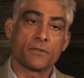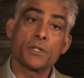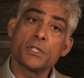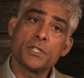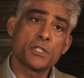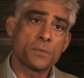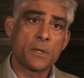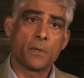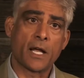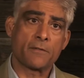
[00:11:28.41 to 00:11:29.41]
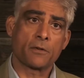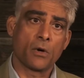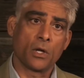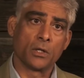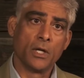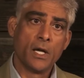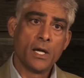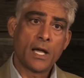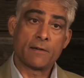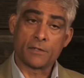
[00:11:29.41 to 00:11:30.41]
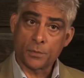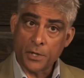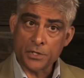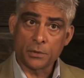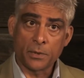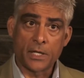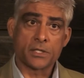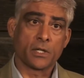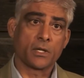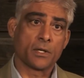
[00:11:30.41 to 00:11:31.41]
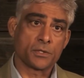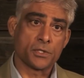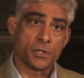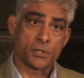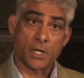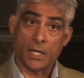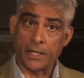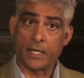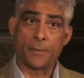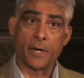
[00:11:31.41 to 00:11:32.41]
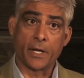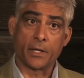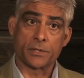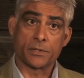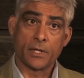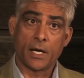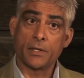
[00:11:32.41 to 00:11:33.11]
First Nations people, after all, have a special place in our Constitution unlike anybody else.